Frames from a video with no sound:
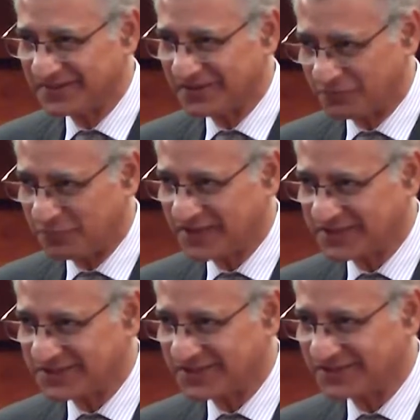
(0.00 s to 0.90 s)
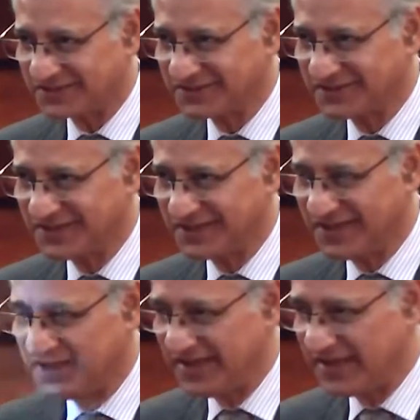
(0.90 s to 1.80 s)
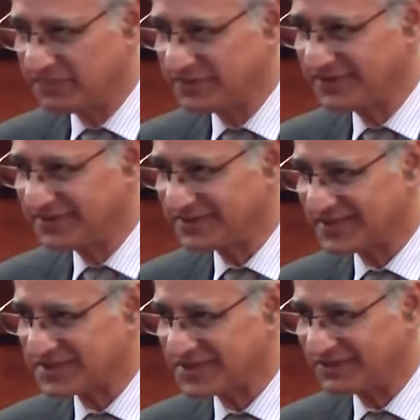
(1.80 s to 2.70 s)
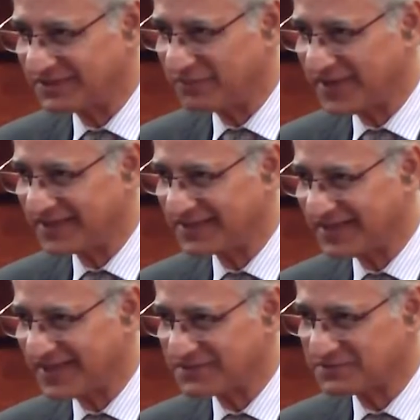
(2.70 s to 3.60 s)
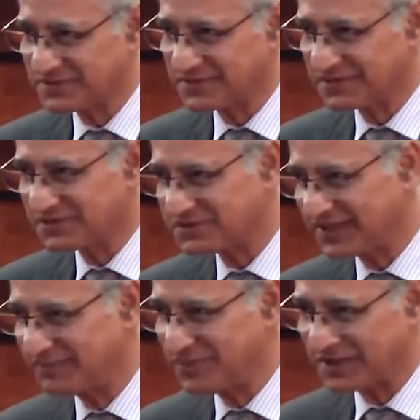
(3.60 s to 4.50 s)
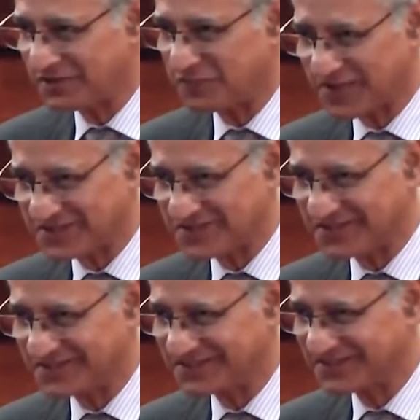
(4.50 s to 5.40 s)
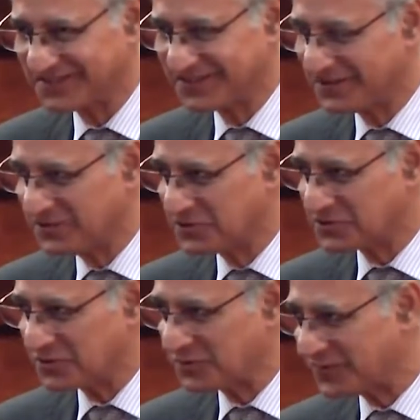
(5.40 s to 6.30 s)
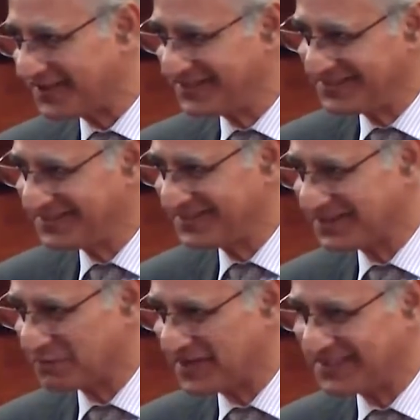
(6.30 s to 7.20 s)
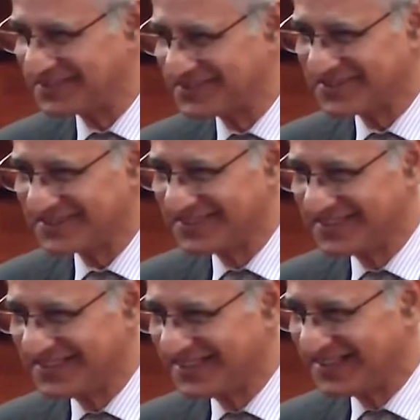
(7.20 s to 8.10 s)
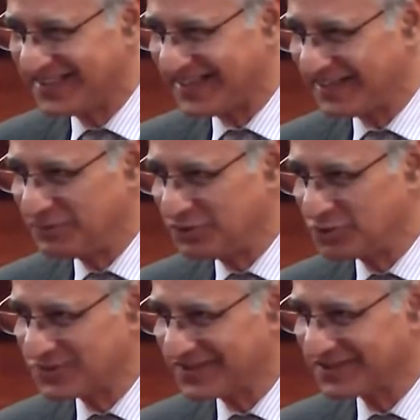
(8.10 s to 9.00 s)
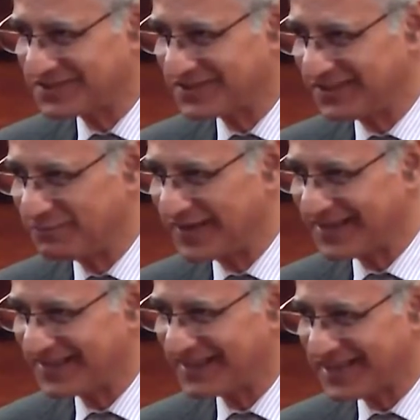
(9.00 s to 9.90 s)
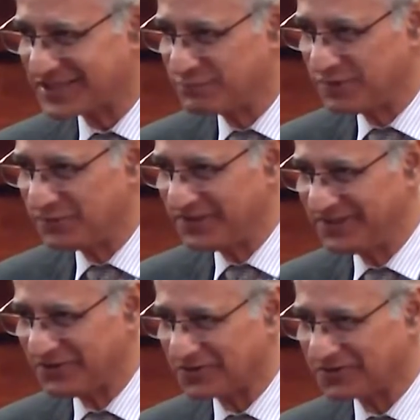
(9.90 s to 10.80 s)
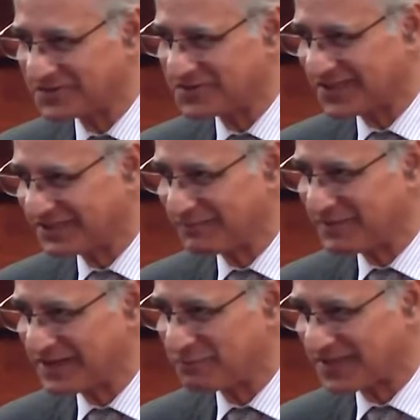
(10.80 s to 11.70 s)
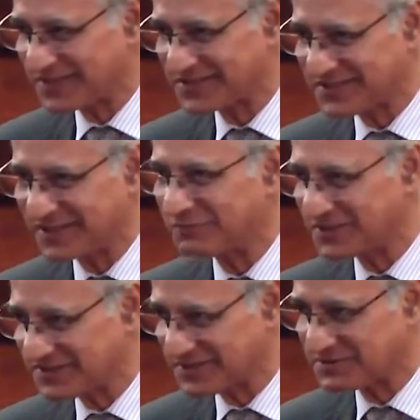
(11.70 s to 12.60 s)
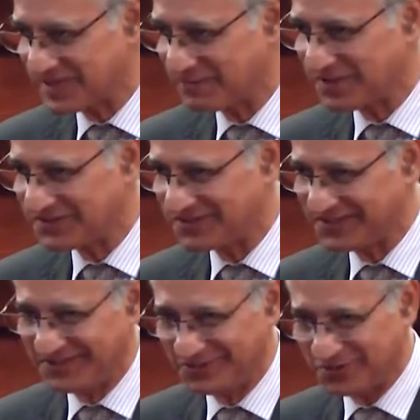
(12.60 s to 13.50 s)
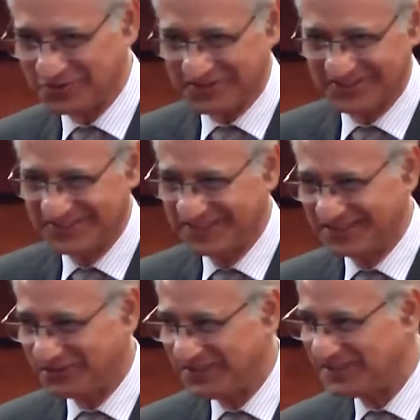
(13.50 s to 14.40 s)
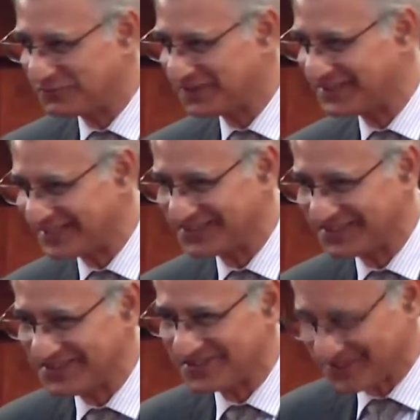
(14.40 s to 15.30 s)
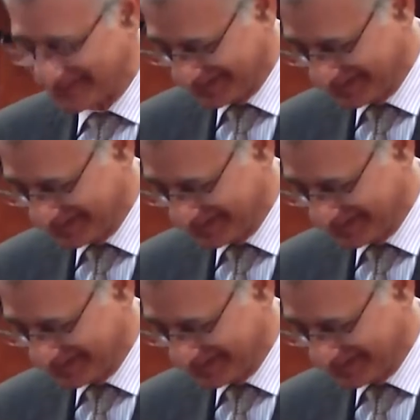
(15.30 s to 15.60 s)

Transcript: of Pakistan named the central bank as State Bank of Pakistan. So in my comments, I'll be using State Bank, SBP, or Central Bank Pakistan, which is the same entity, not three different entities.